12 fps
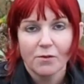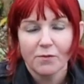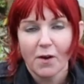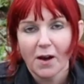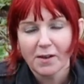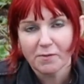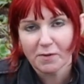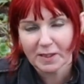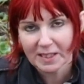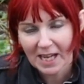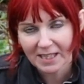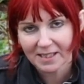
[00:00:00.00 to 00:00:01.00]
5
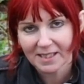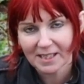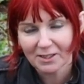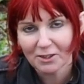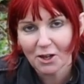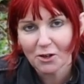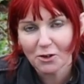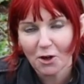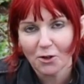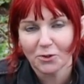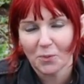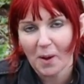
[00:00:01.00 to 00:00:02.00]
fantastic
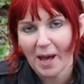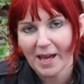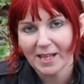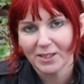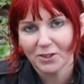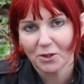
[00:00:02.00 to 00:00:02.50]
no-cost ways